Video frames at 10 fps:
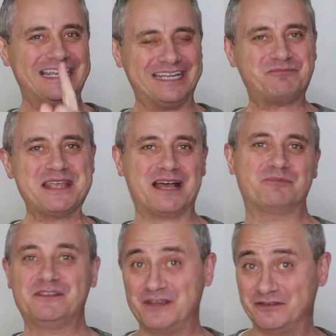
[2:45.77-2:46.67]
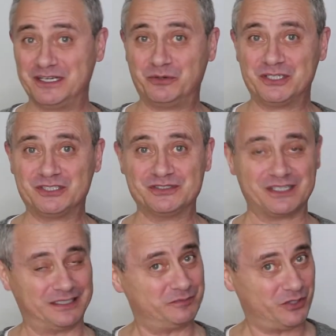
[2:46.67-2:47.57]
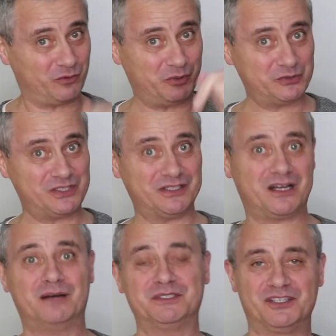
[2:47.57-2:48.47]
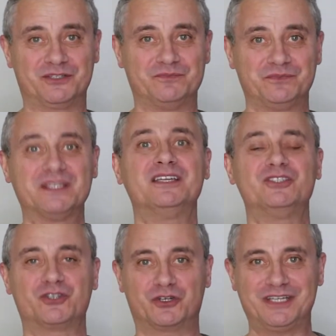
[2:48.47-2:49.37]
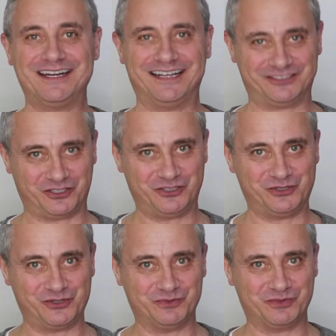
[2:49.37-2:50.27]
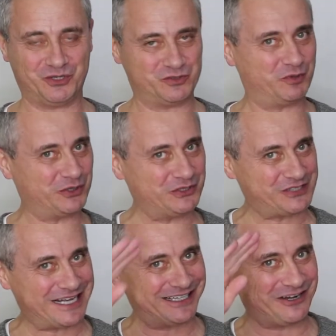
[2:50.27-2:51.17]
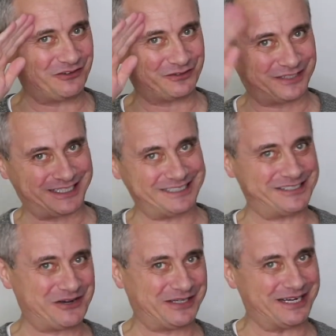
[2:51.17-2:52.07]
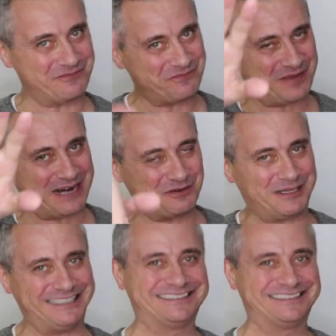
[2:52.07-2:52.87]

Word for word: Hit me up if you have any questions, let me know, post in the comments here. Enjoy your day, I'll talk to you soon. Coach Boruno signing off, let's go get him. Bye everybody.